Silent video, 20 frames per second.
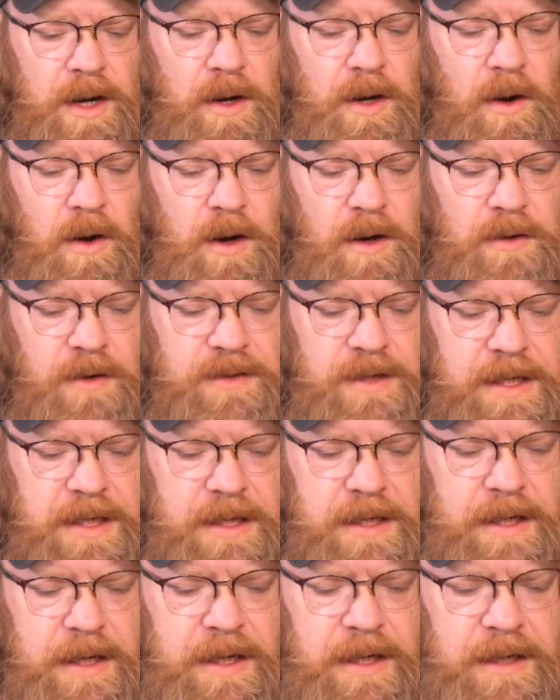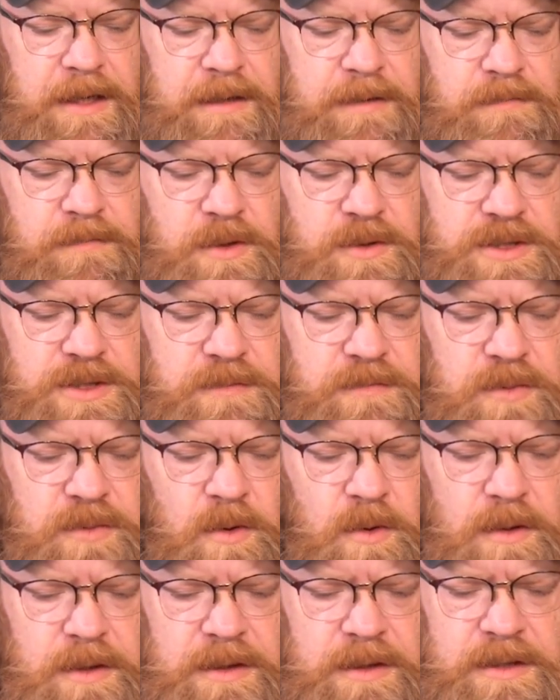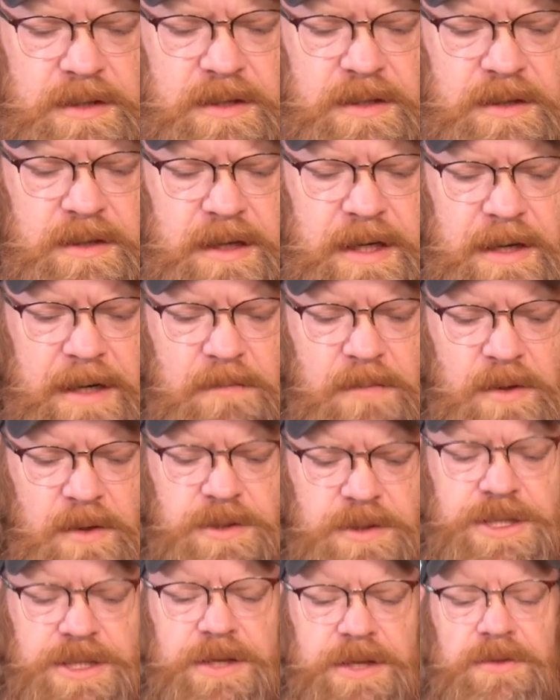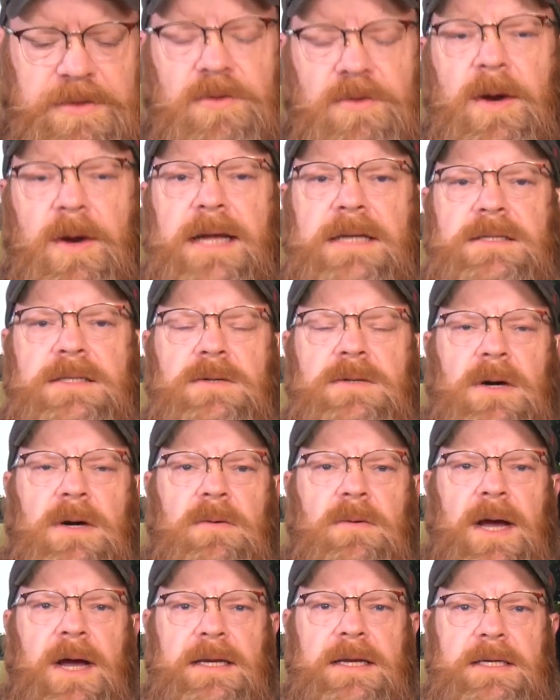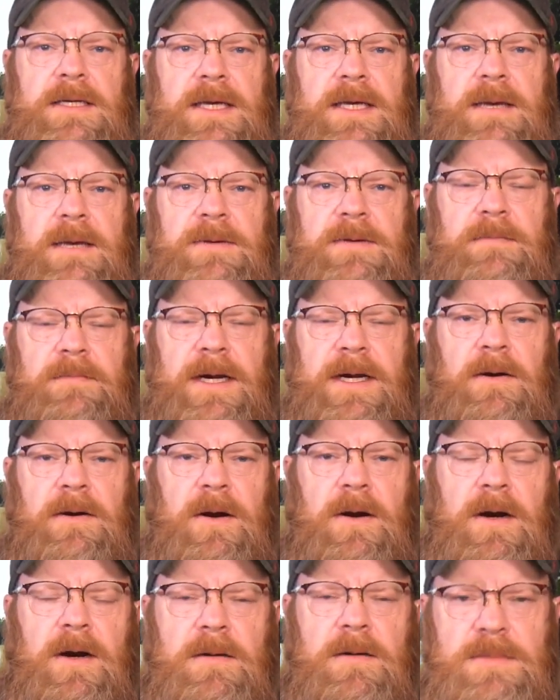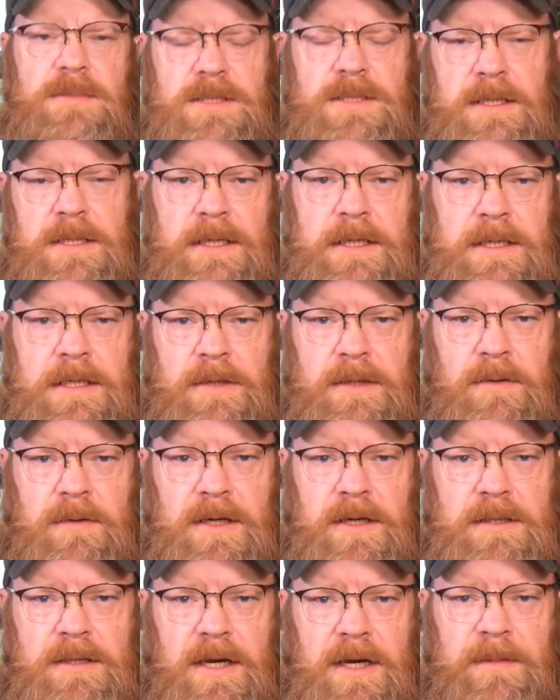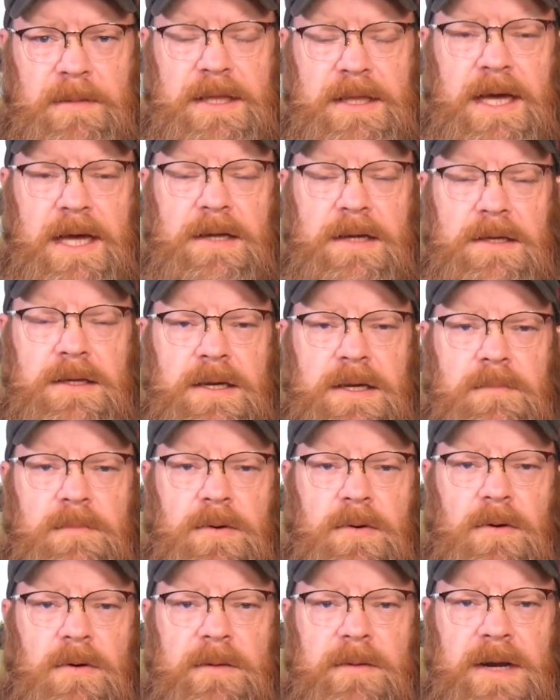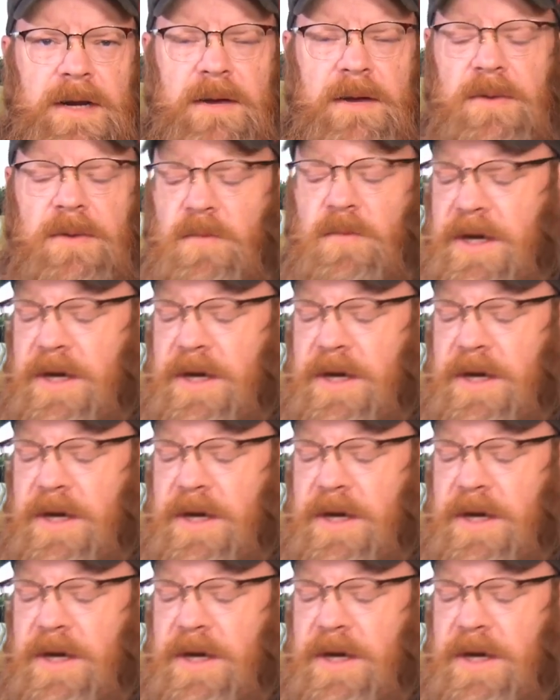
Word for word: What are the uh, most important and emerging threats to our right to keep and bear arms? We're going to talk about that on the uh, program today,